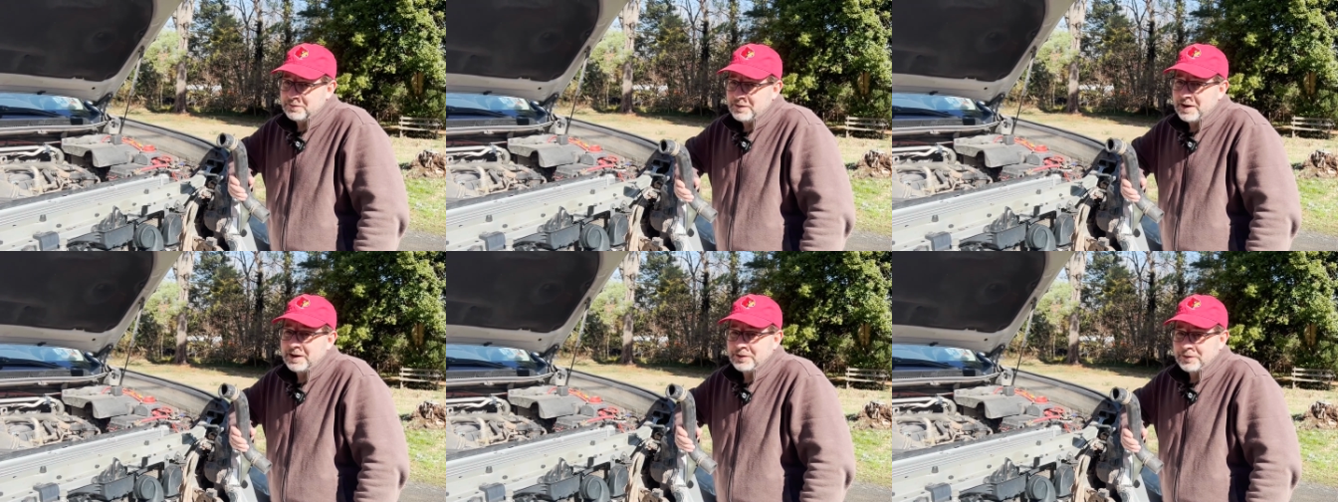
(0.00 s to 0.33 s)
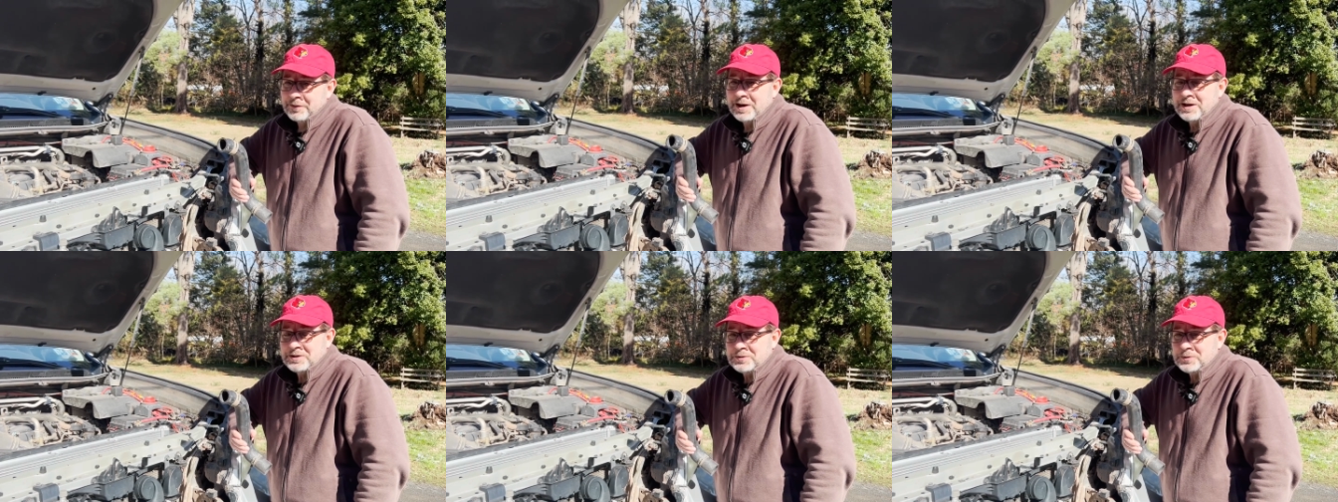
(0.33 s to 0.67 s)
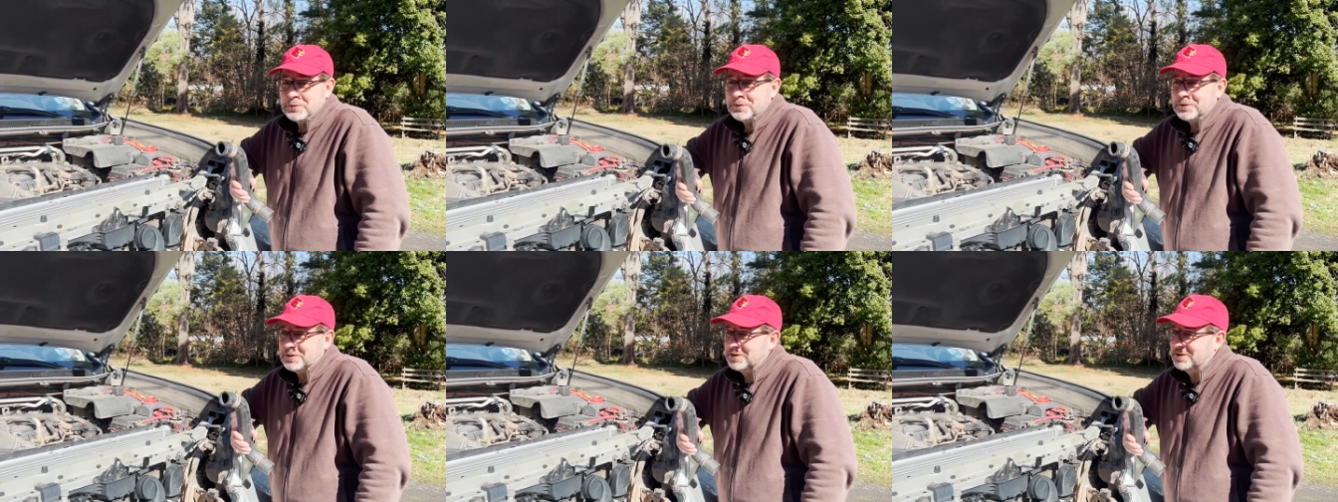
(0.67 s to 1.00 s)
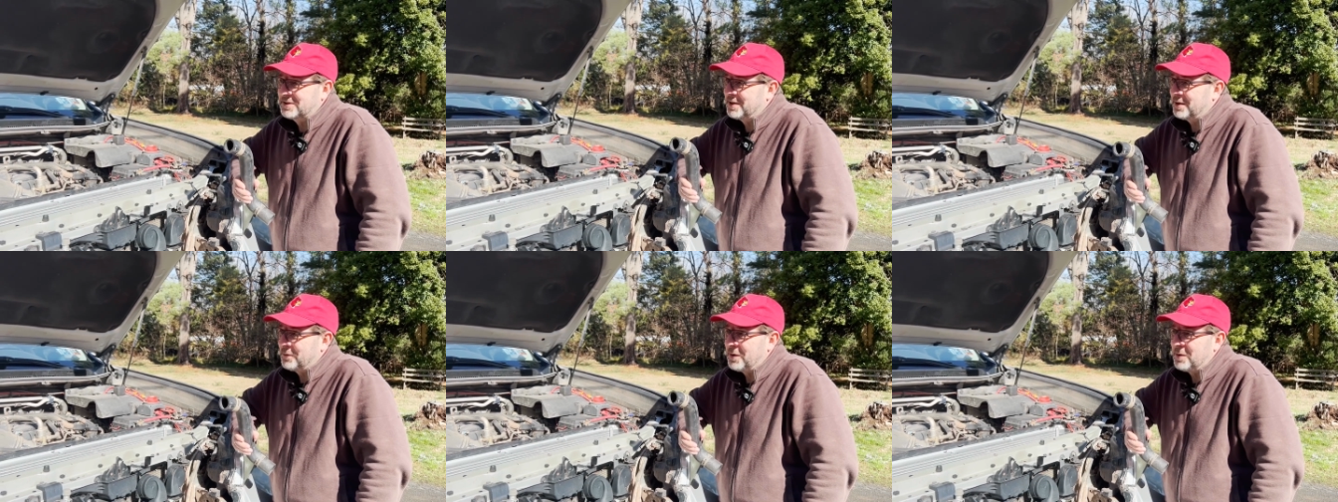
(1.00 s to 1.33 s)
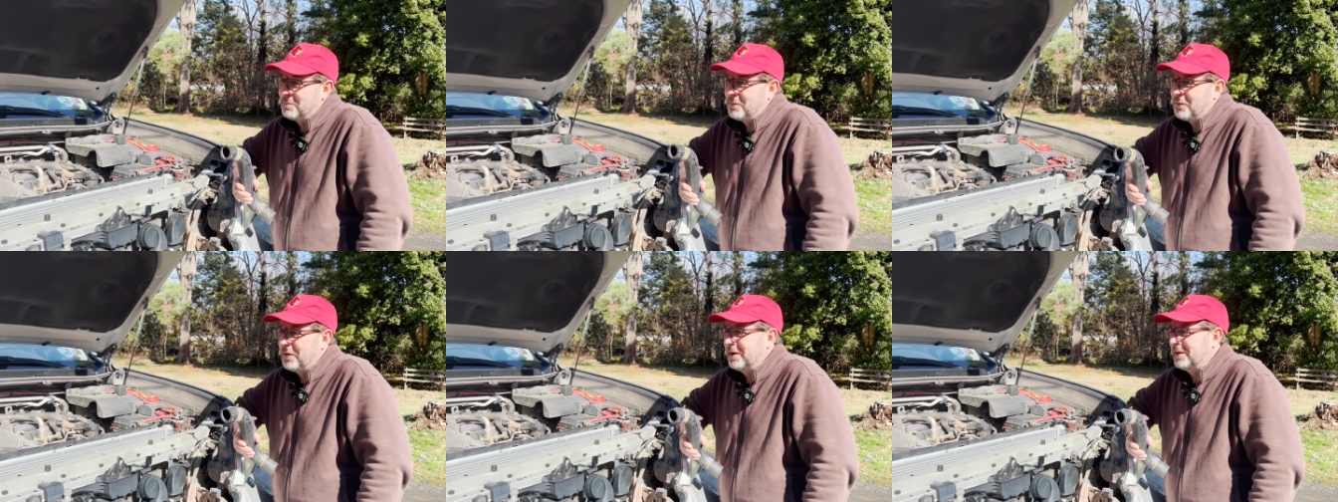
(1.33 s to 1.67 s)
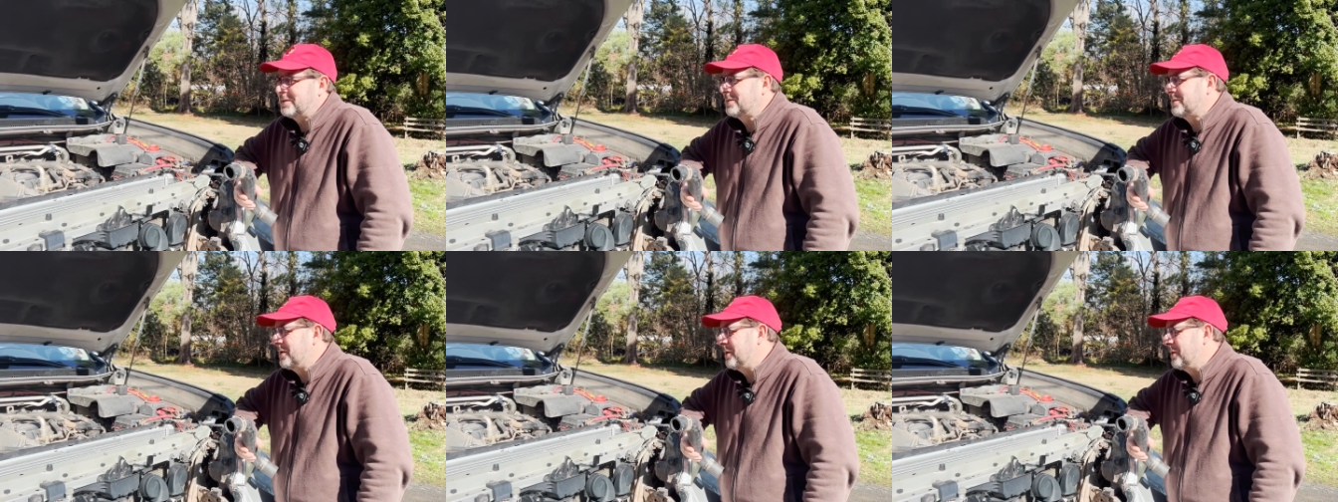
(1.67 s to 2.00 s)
find the right tools at one
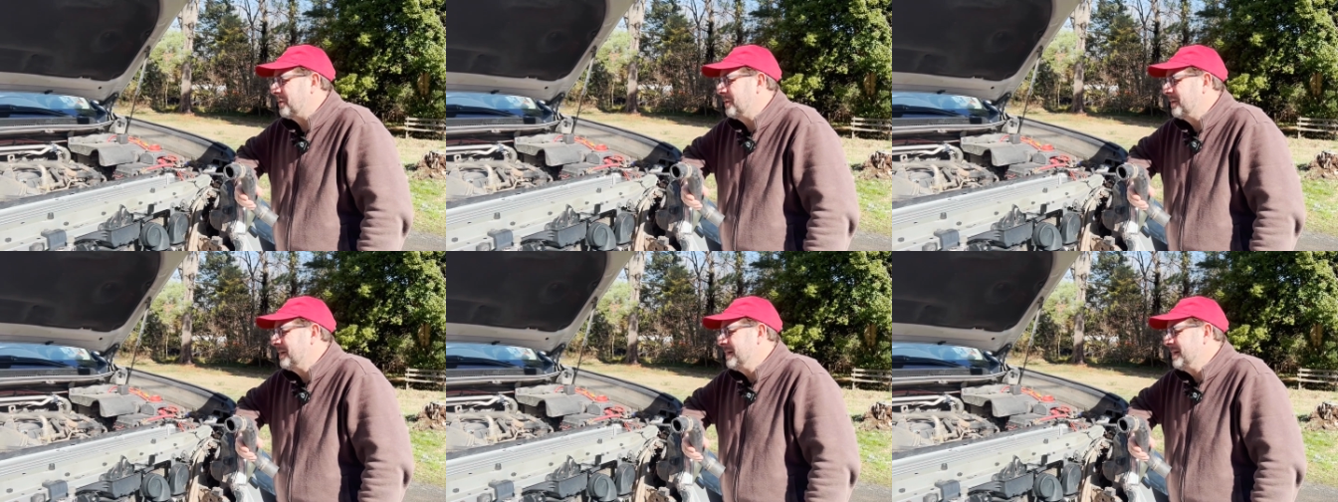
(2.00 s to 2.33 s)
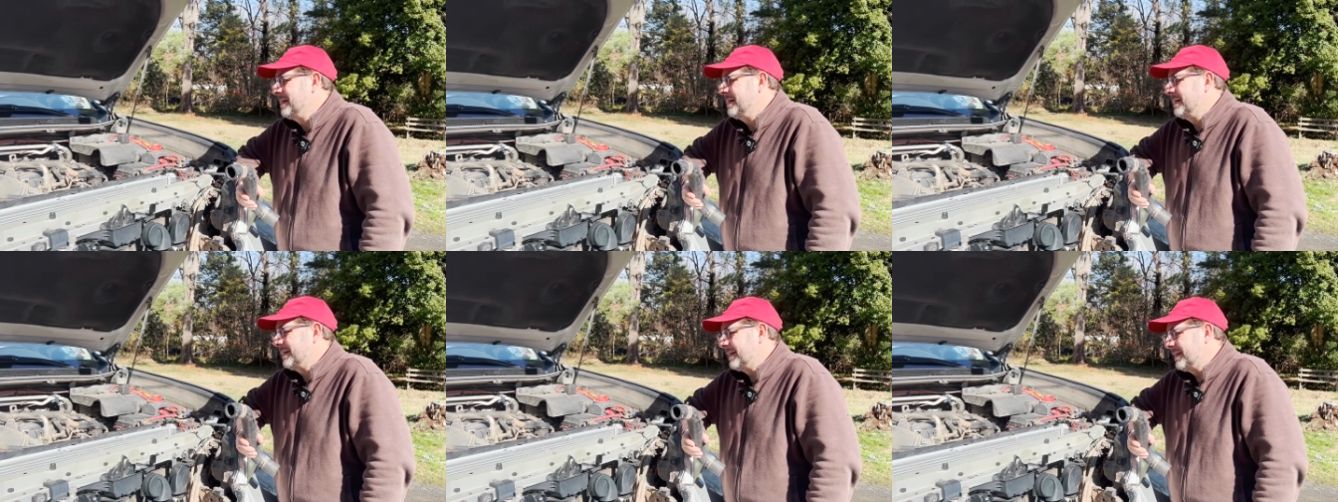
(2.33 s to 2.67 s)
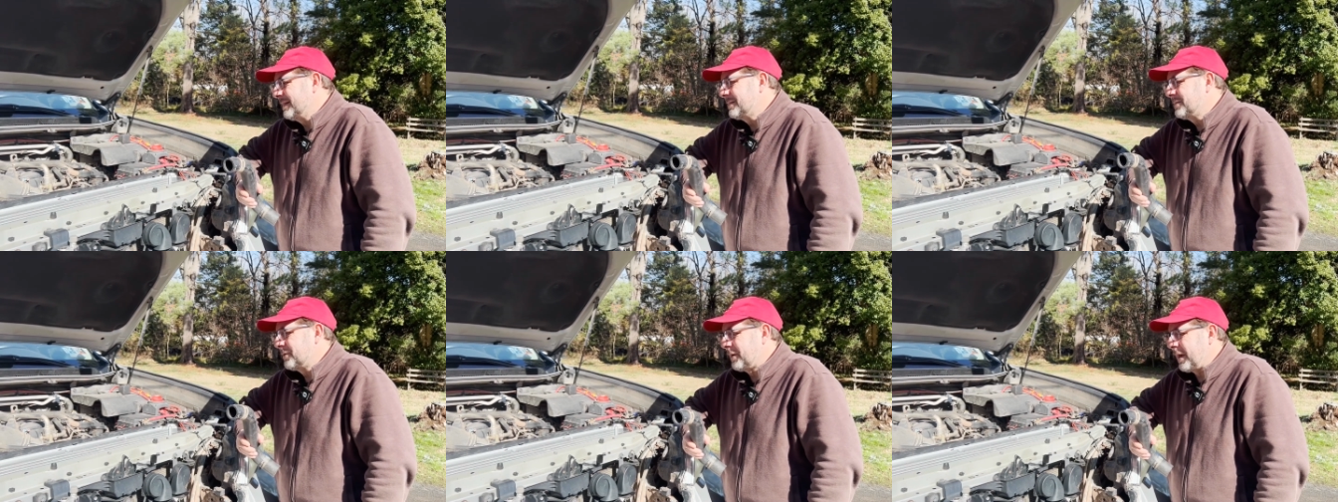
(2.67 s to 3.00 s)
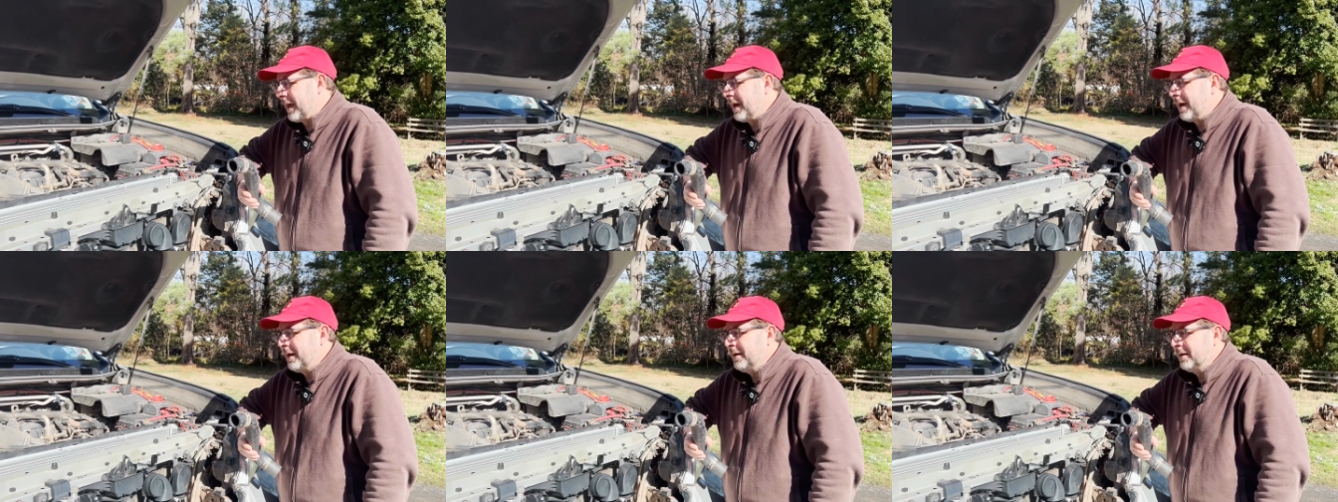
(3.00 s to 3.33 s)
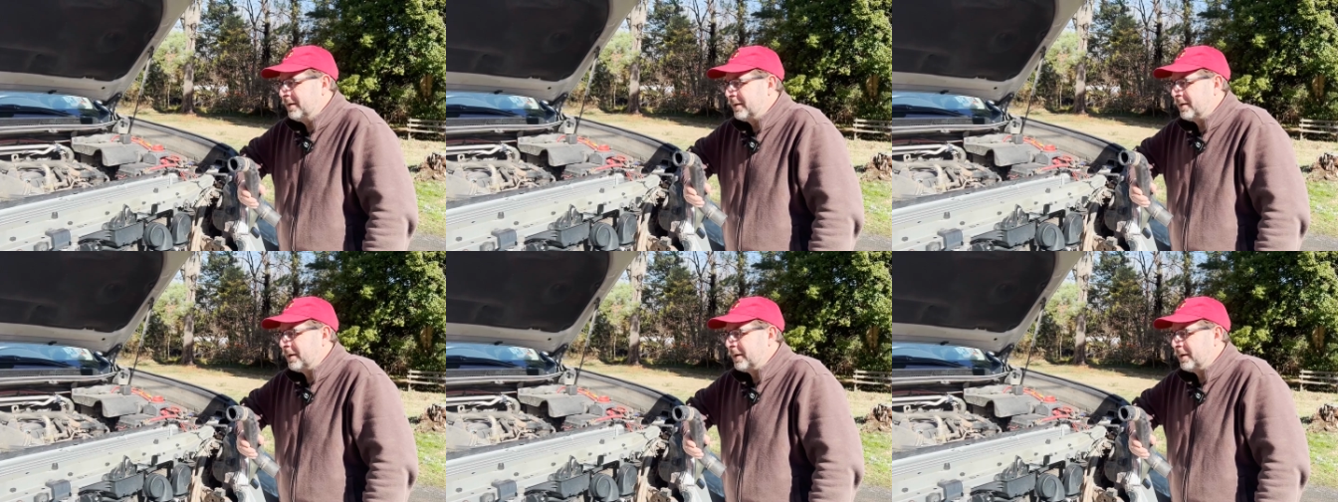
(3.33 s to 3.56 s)
point, so it's okay.